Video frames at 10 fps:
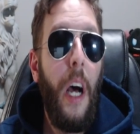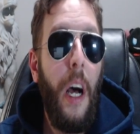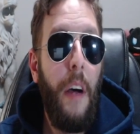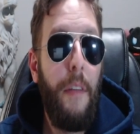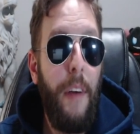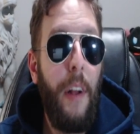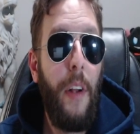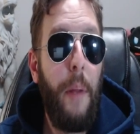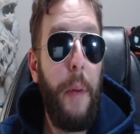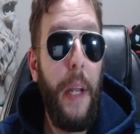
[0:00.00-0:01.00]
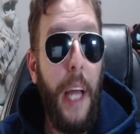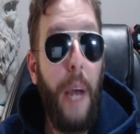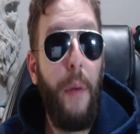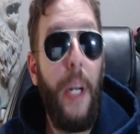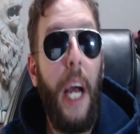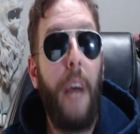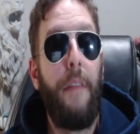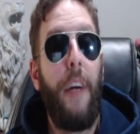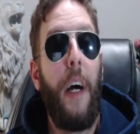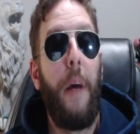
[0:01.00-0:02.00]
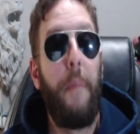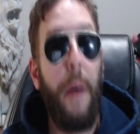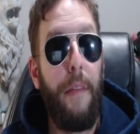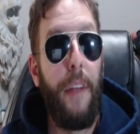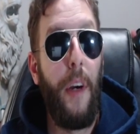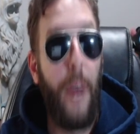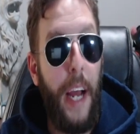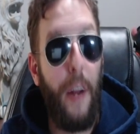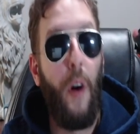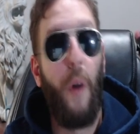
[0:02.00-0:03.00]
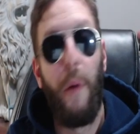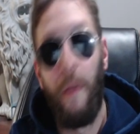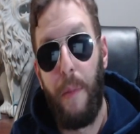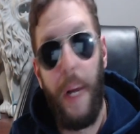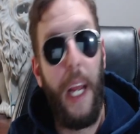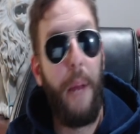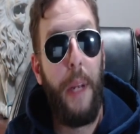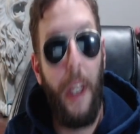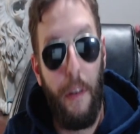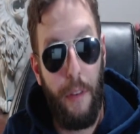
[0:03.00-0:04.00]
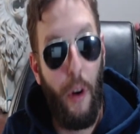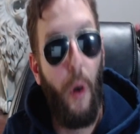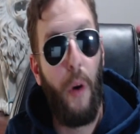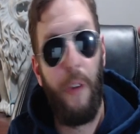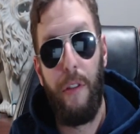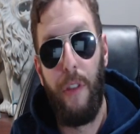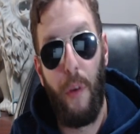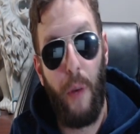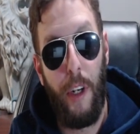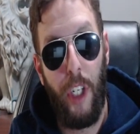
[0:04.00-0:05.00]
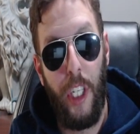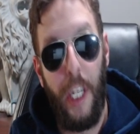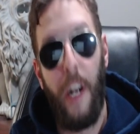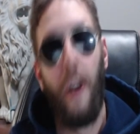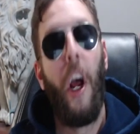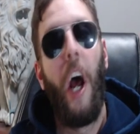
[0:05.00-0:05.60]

Uh, followed up by that, we have uh, Buffalo at home over Miami, of course. No question there.